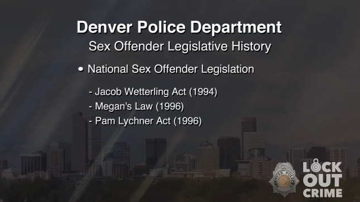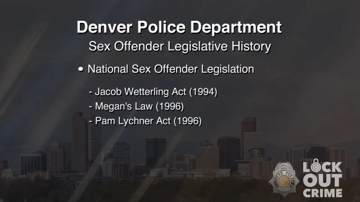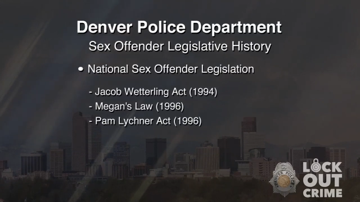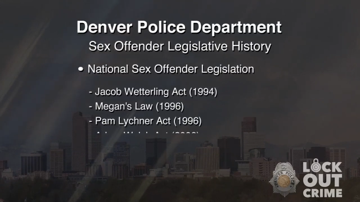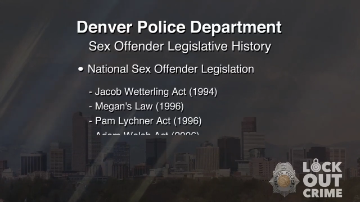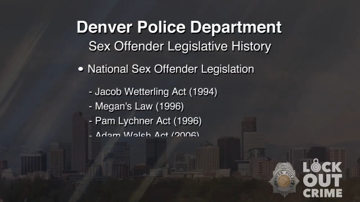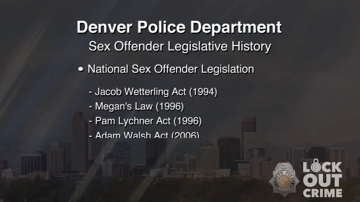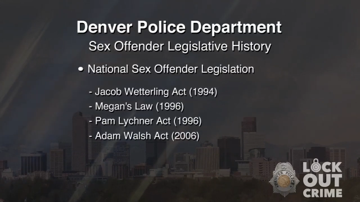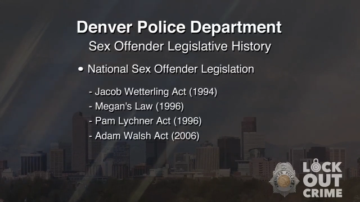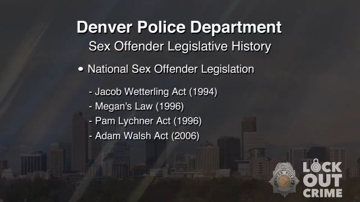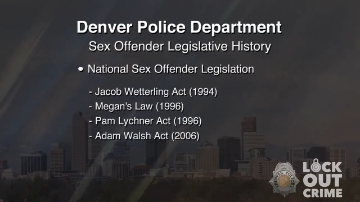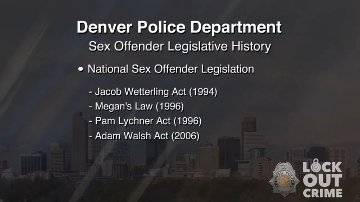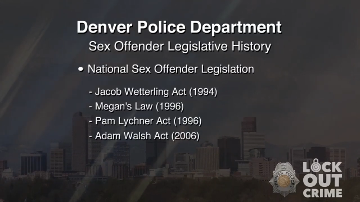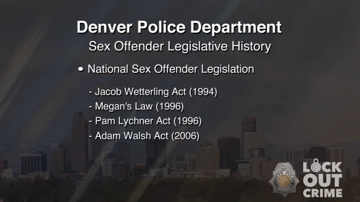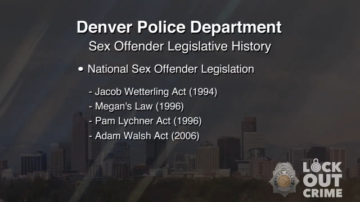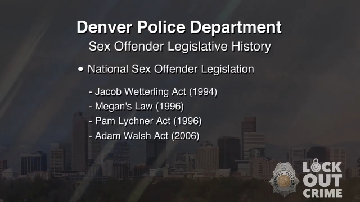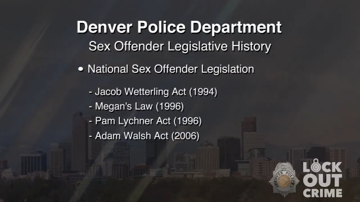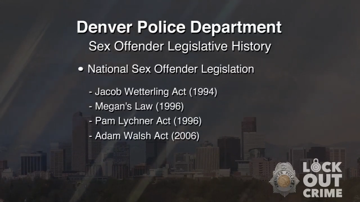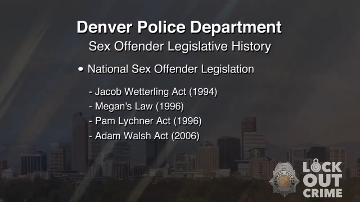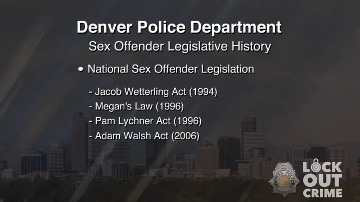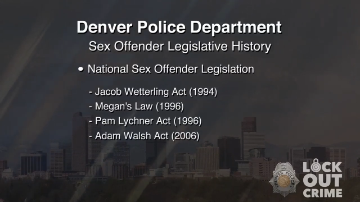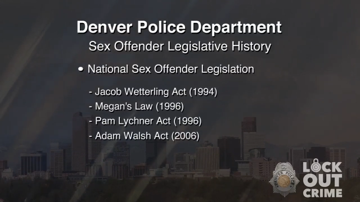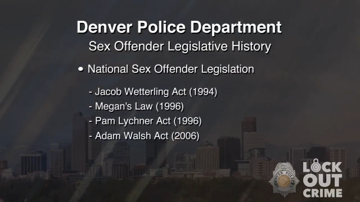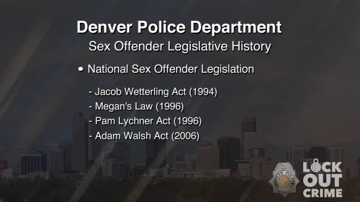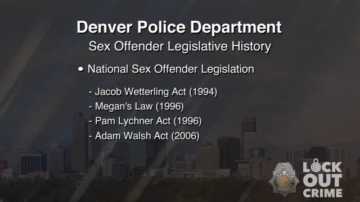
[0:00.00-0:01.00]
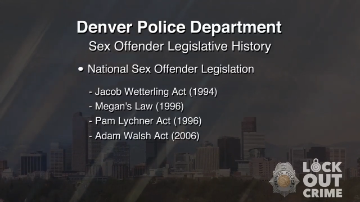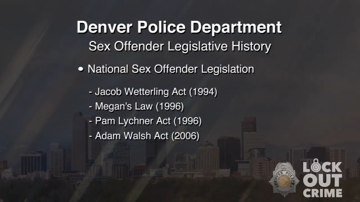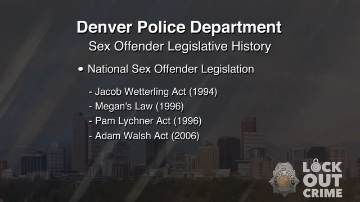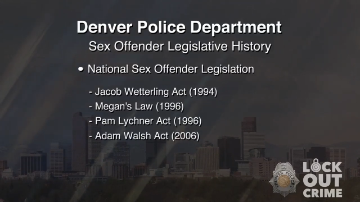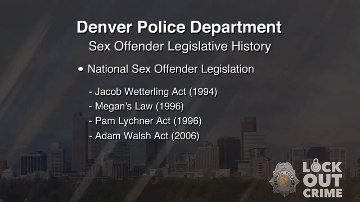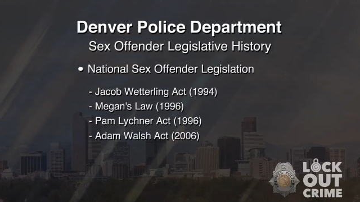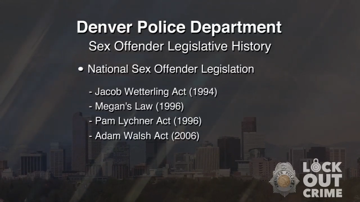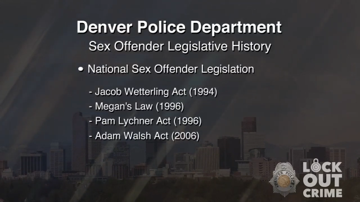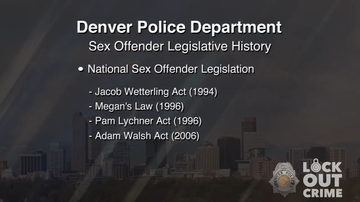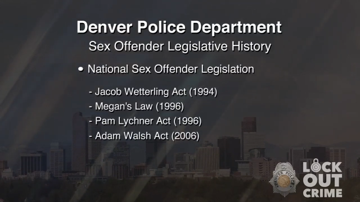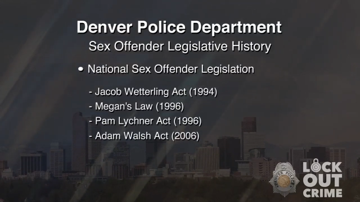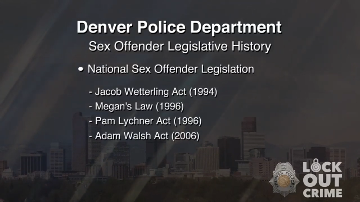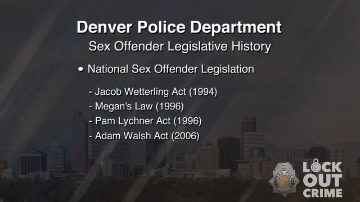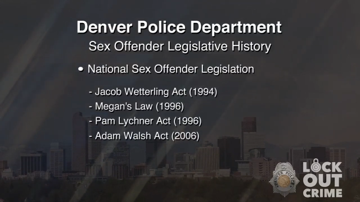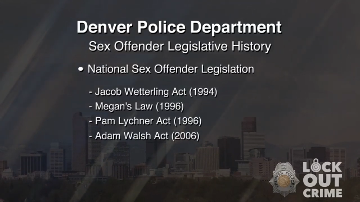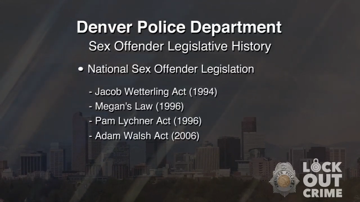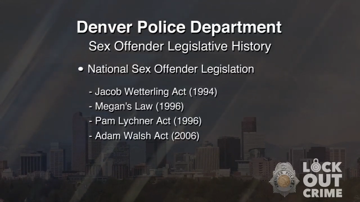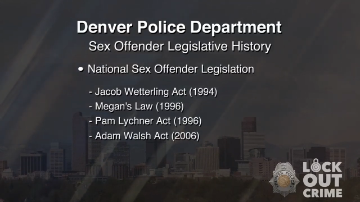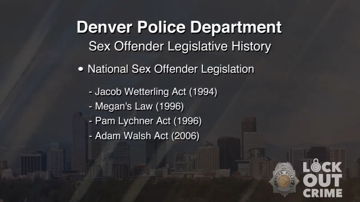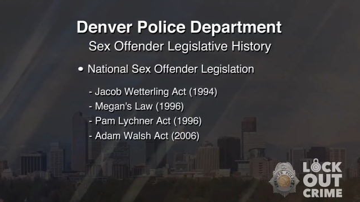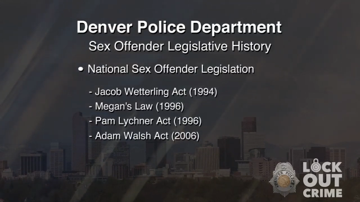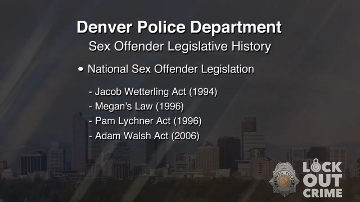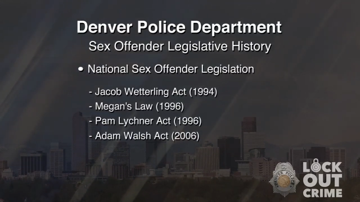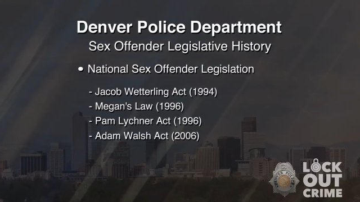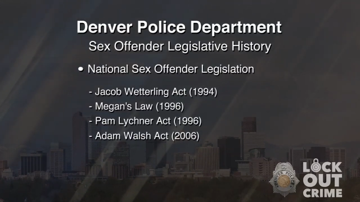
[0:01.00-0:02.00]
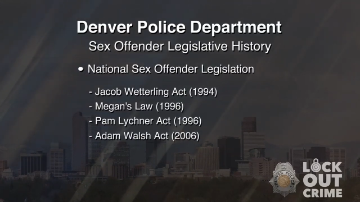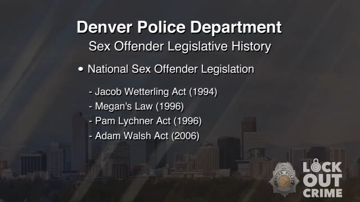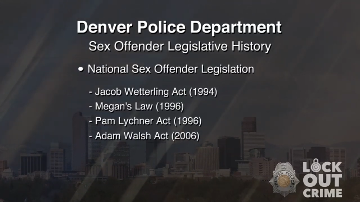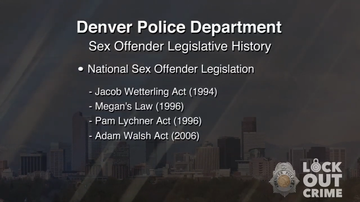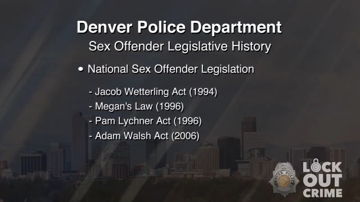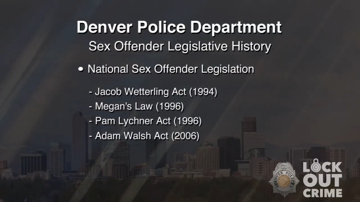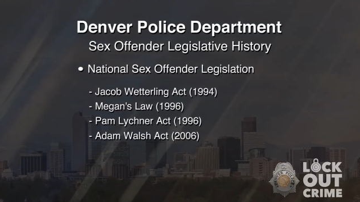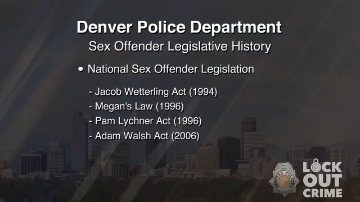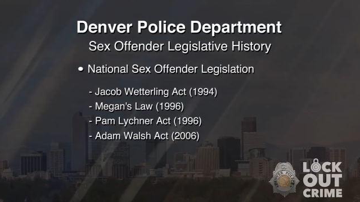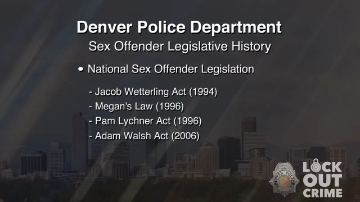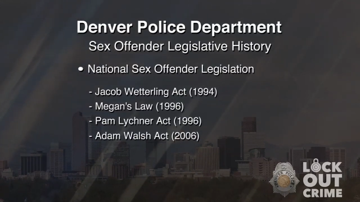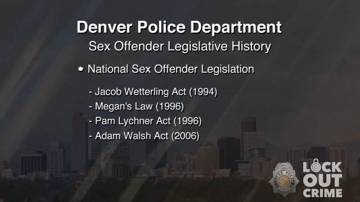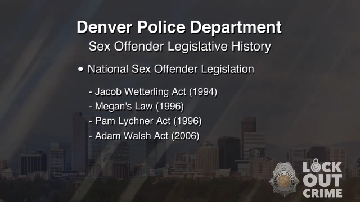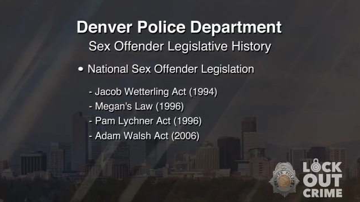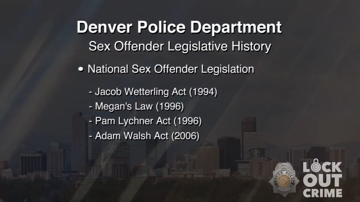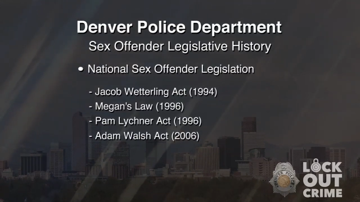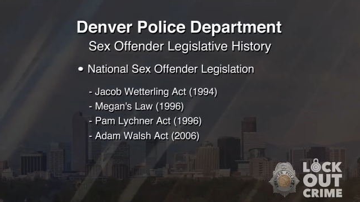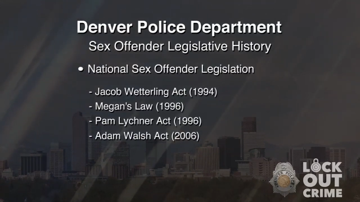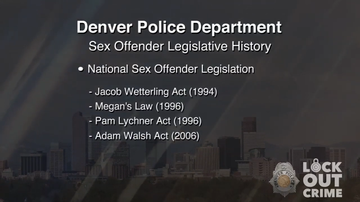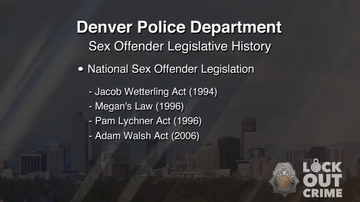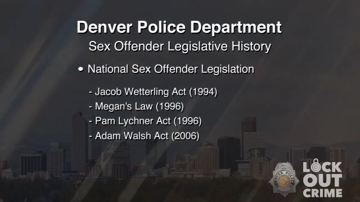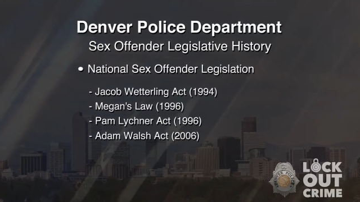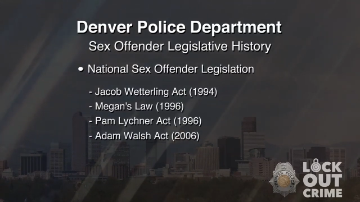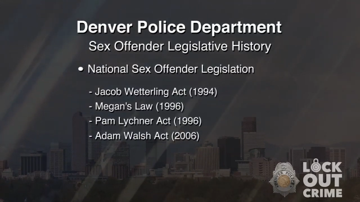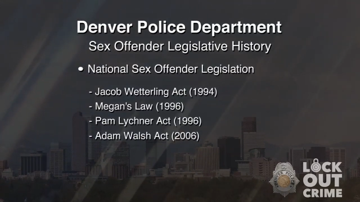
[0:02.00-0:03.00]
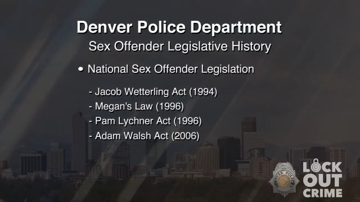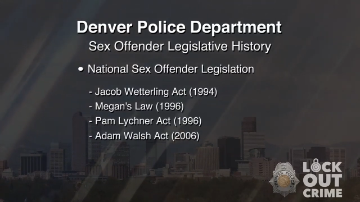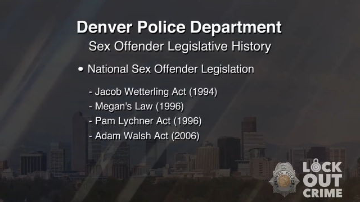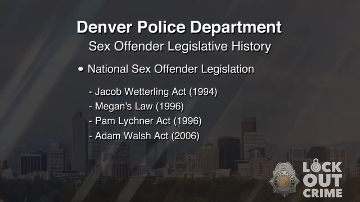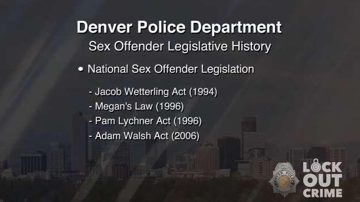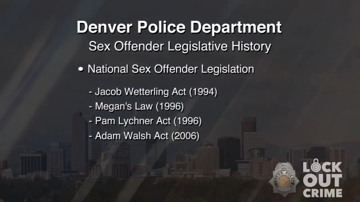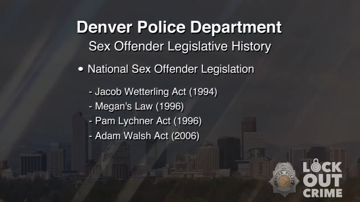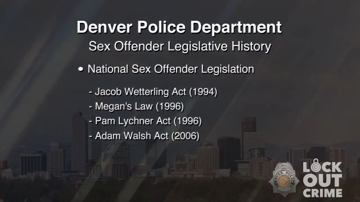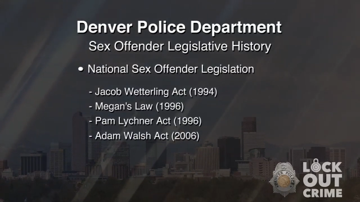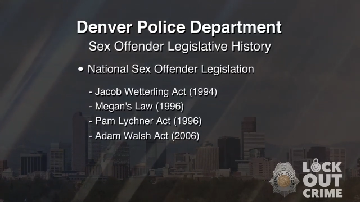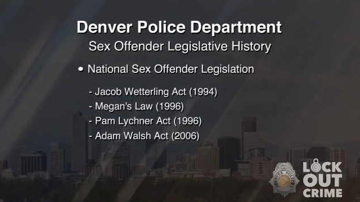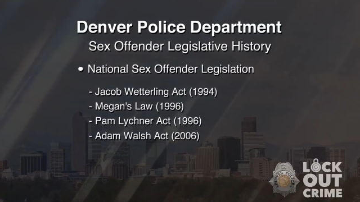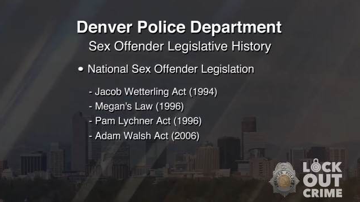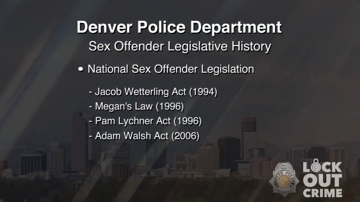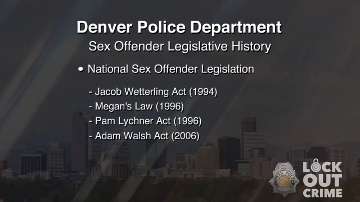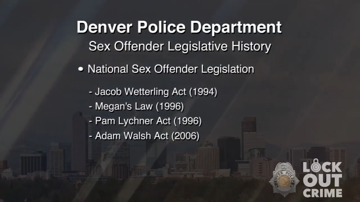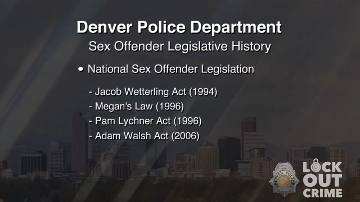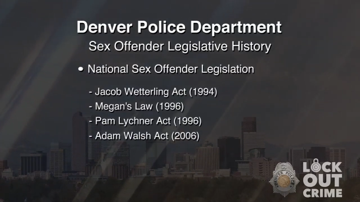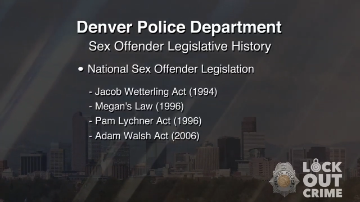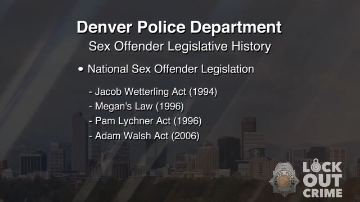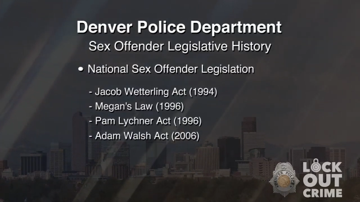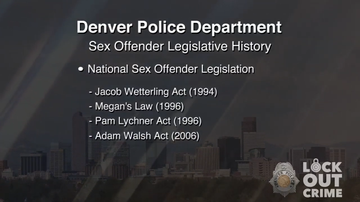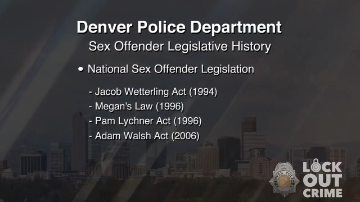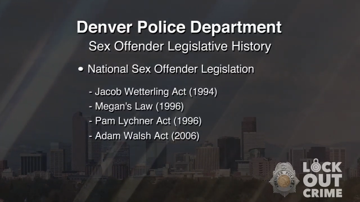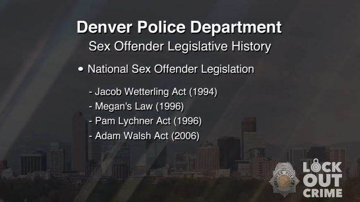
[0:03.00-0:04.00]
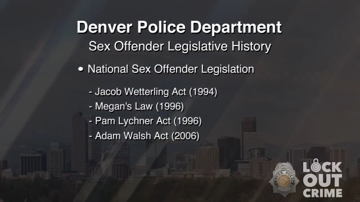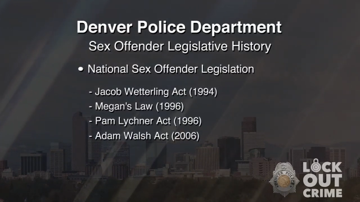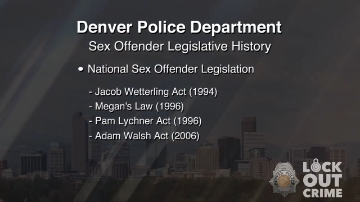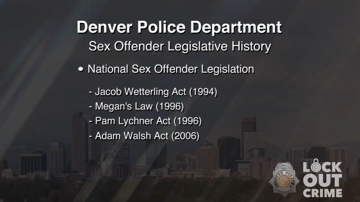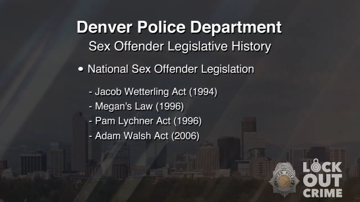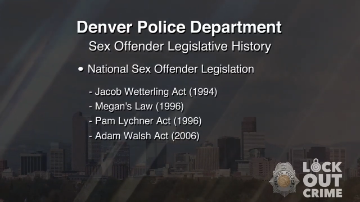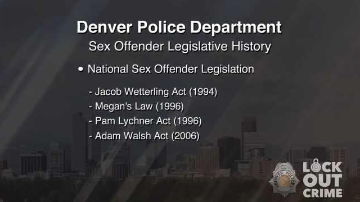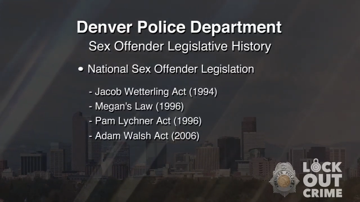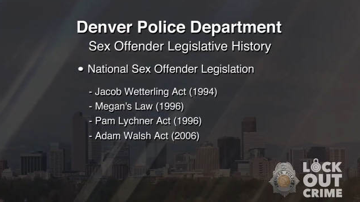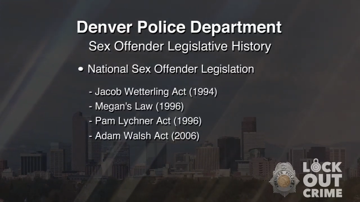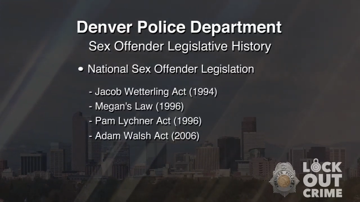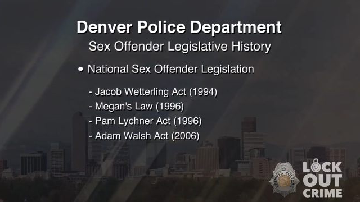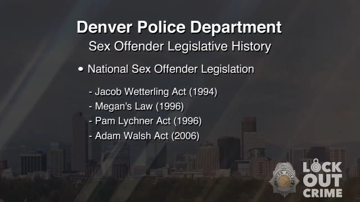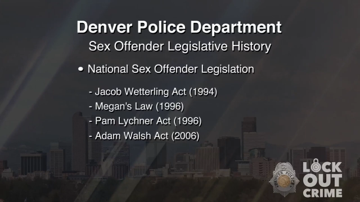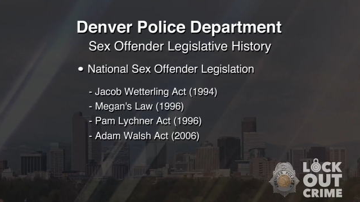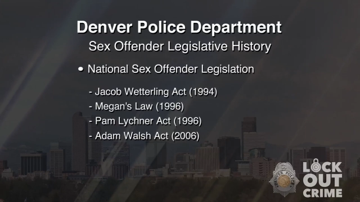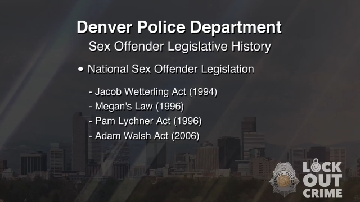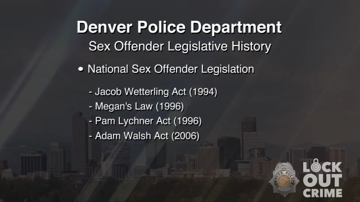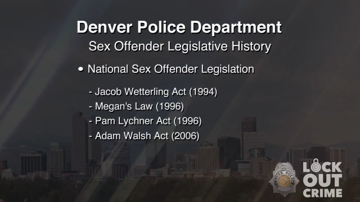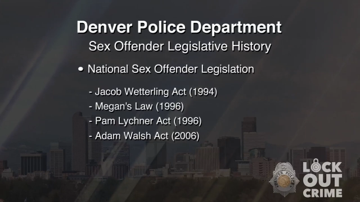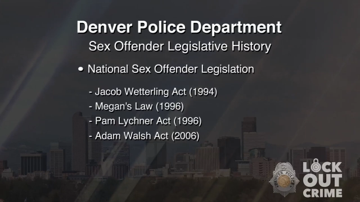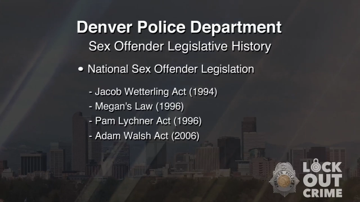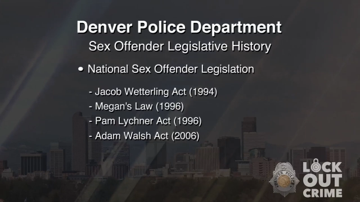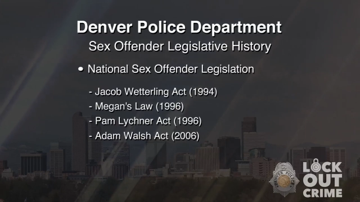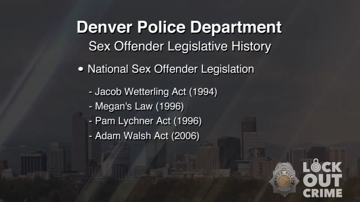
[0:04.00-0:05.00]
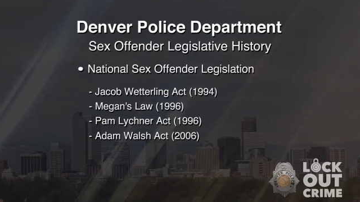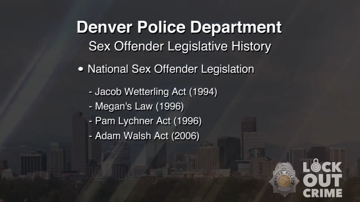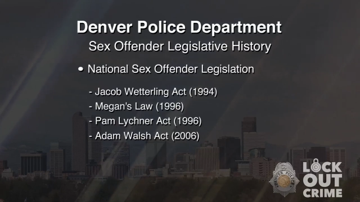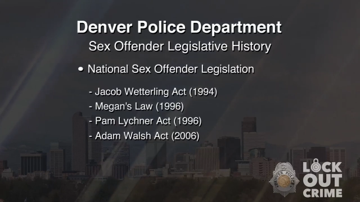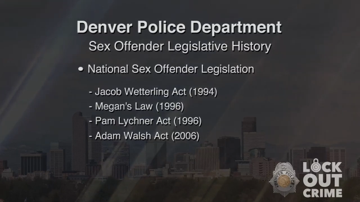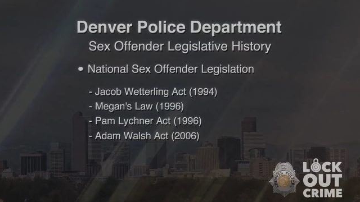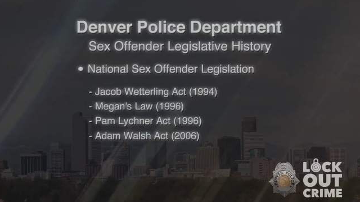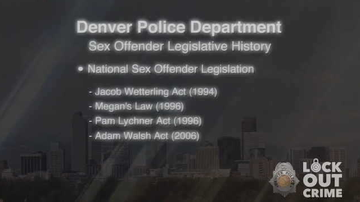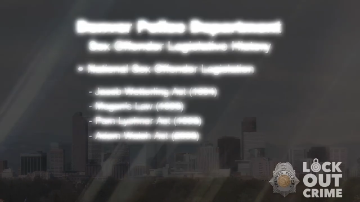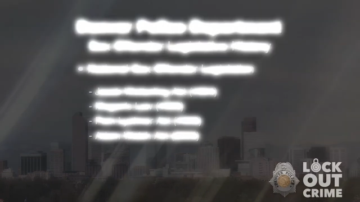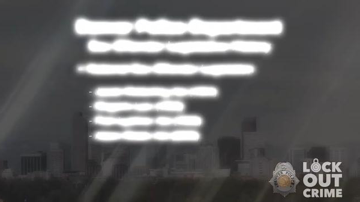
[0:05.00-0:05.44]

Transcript: No face is visible, so there are no lips to read.